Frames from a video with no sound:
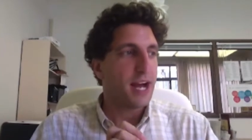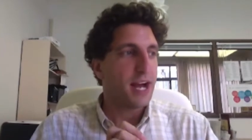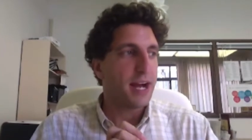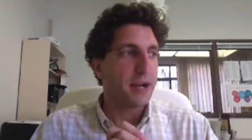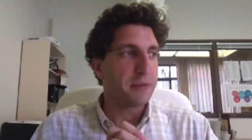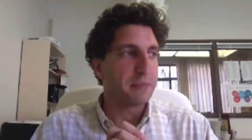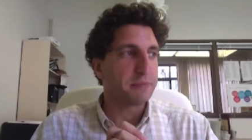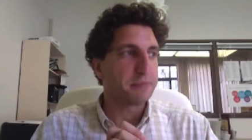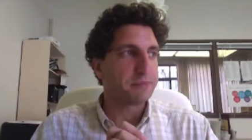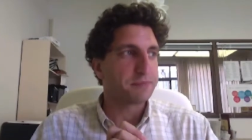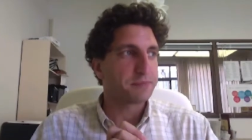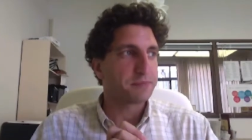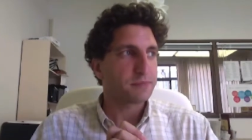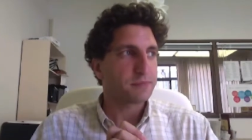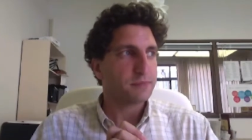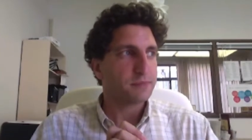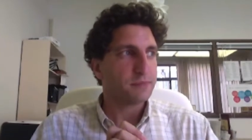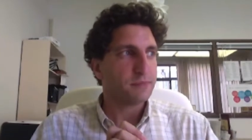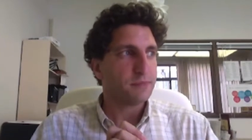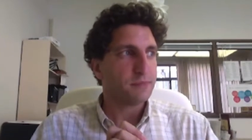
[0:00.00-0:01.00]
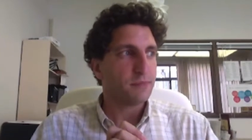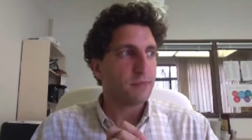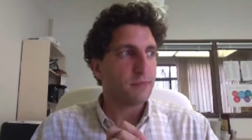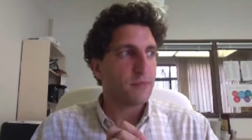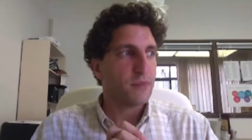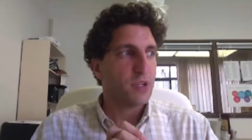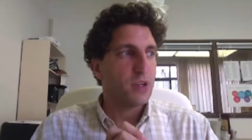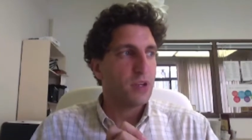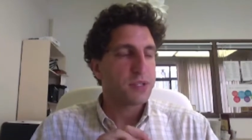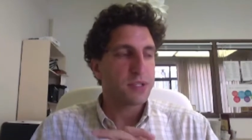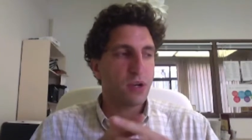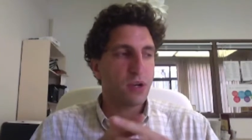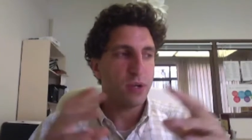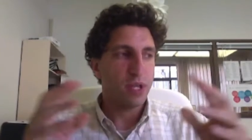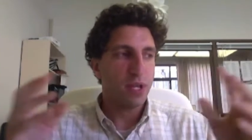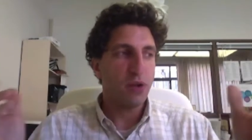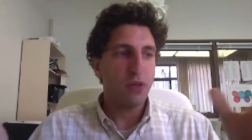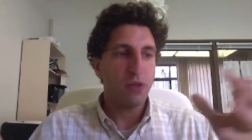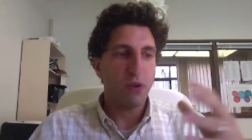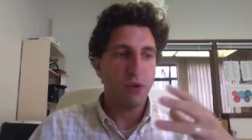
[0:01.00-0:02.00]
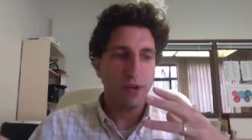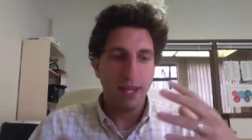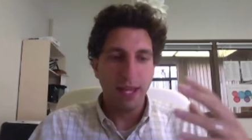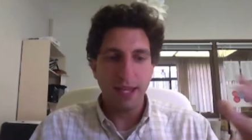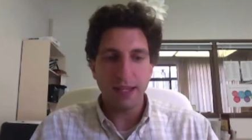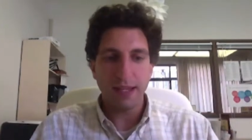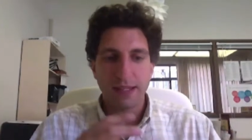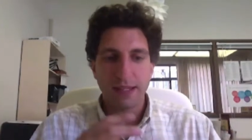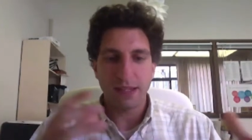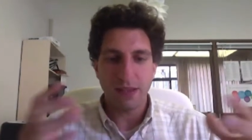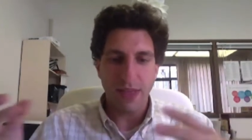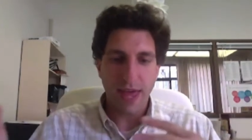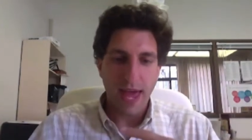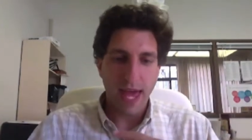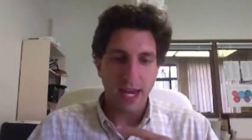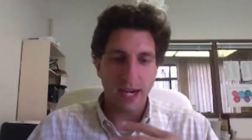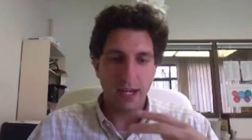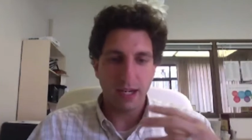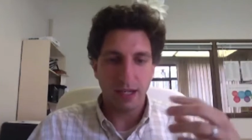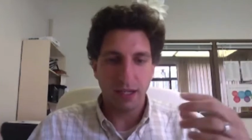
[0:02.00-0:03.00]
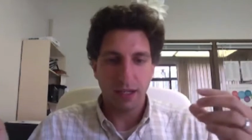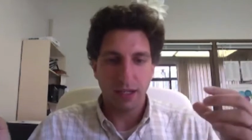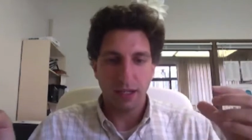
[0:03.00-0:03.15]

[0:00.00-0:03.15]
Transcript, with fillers: So there is that